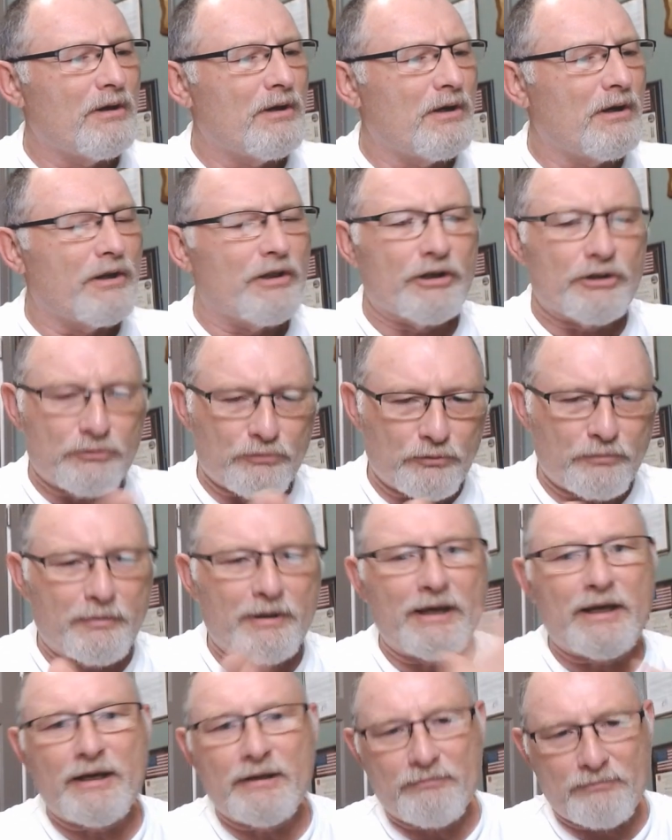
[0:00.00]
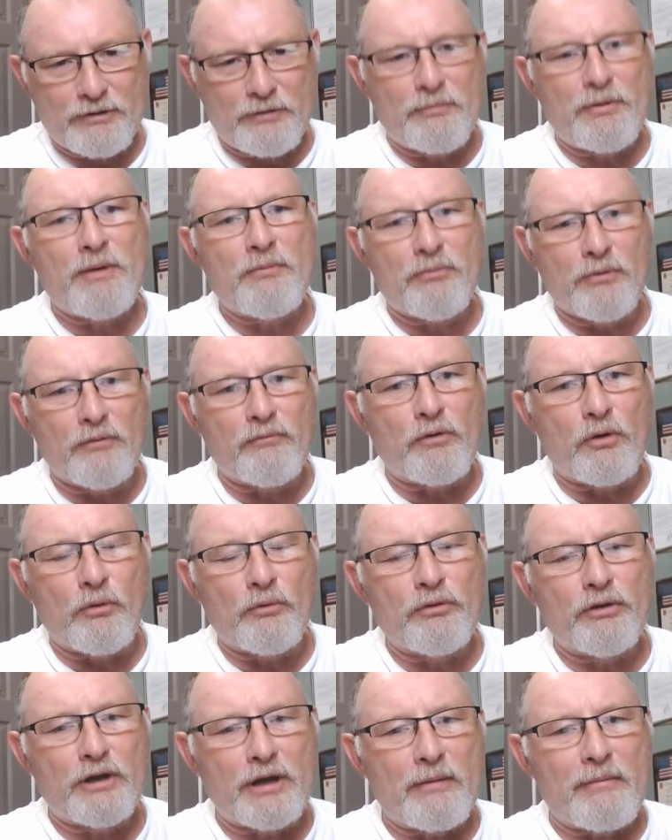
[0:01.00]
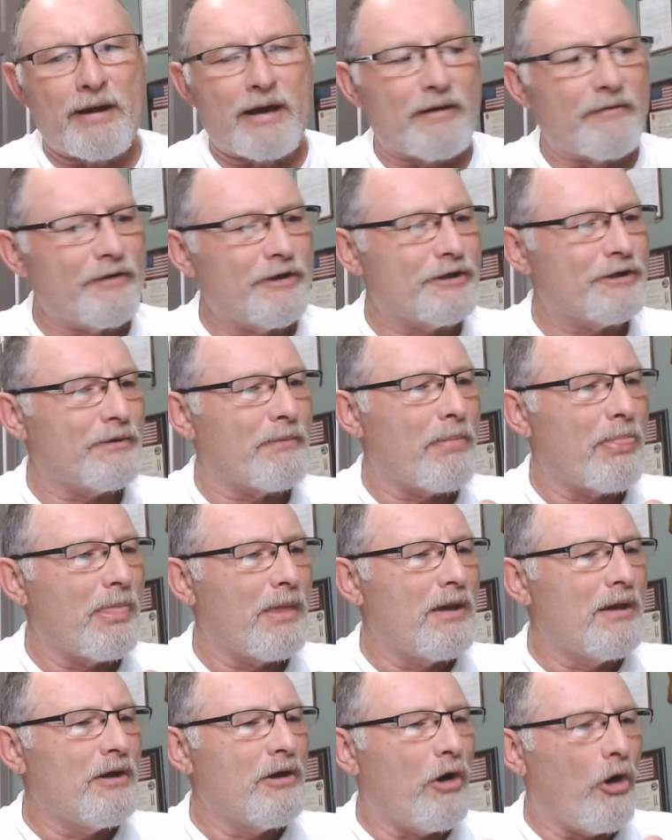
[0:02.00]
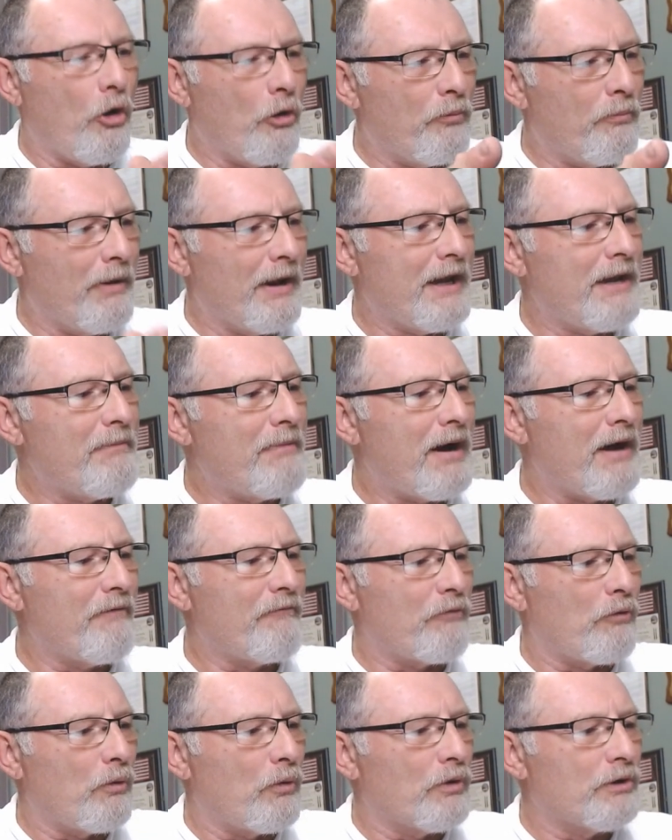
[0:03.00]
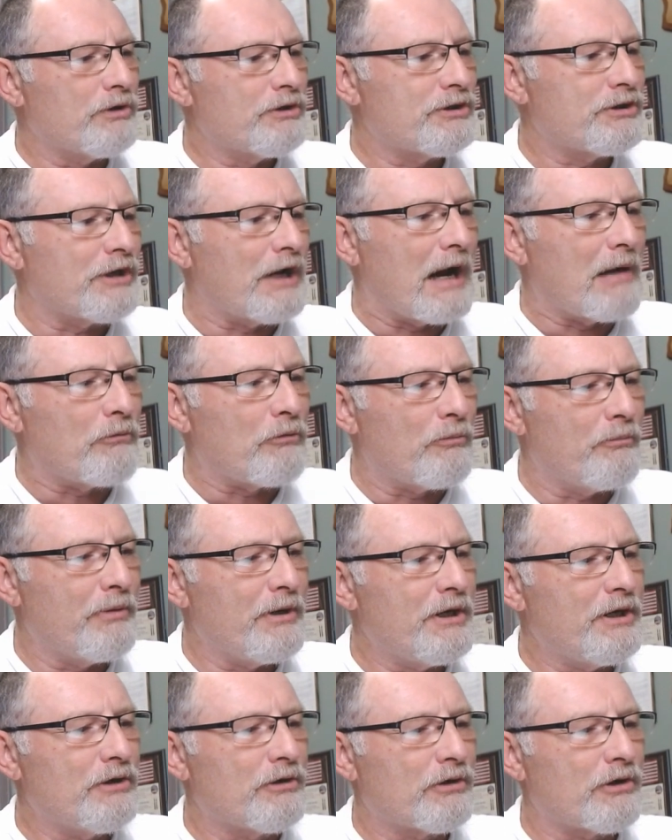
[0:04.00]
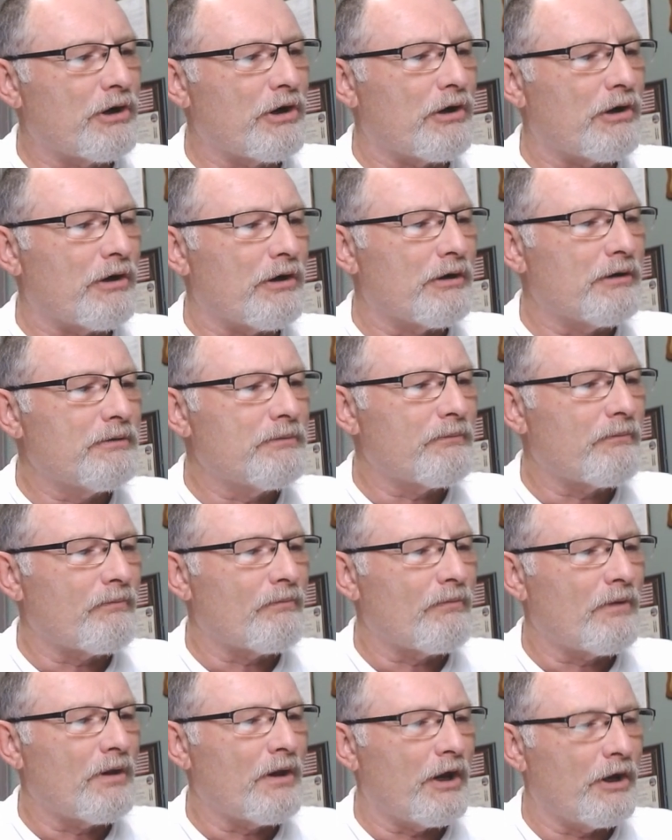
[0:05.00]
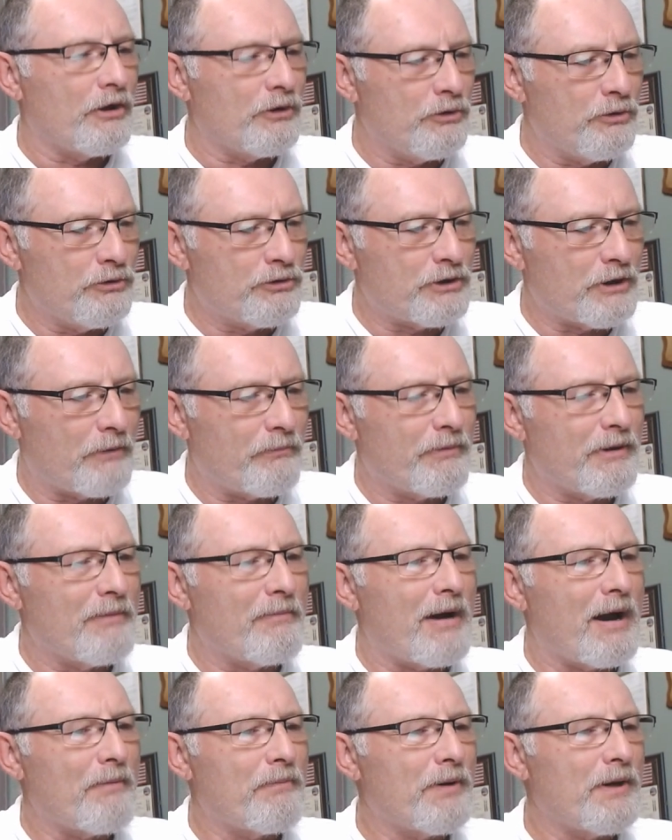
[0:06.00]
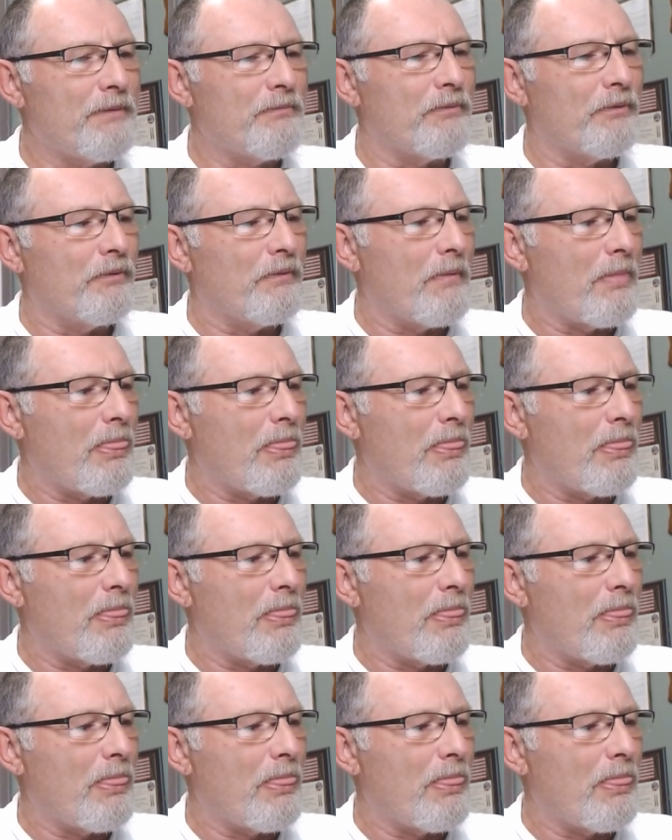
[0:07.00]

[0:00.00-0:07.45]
this would be the people of old that come out of Egypt, "Obey my voice, and I will be your God, and you shall be my people,